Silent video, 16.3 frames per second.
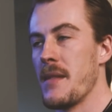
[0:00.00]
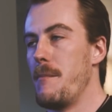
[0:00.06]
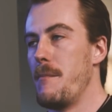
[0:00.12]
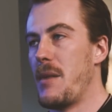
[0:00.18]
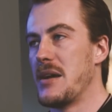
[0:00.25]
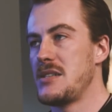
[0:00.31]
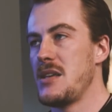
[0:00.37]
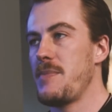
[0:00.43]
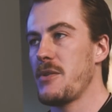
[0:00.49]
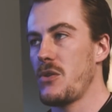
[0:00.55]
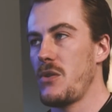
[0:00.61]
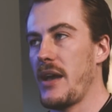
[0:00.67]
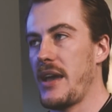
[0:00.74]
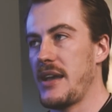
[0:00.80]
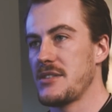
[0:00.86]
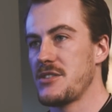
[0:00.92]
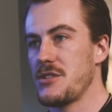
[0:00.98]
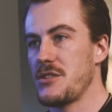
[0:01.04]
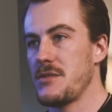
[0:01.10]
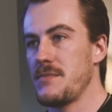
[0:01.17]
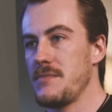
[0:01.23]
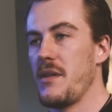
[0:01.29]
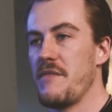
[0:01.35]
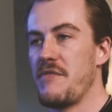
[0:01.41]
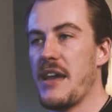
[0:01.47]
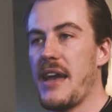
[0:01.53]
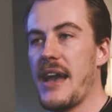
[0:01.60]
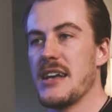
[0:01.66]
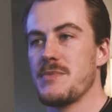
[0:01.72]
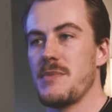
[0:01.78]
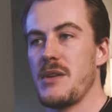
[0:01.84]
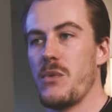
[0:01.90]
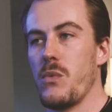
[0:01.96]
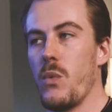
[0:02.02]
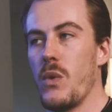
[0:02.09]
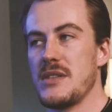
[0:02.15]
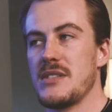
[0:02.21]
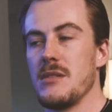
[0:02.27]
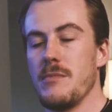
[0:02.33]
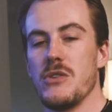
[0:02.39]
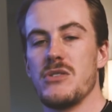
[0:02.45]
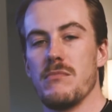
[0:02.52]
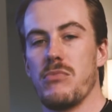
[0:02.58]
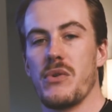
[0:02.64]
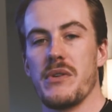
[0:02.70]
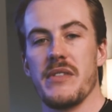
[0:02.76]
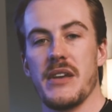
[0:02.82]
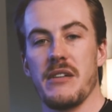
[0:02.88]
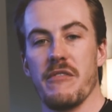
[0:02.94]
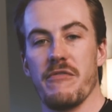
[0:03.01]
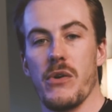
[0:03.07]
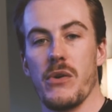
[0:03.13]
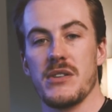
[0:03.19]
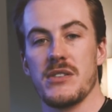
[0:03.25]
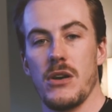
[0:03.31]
My typical answer, if they ask me what's the most important thing to focus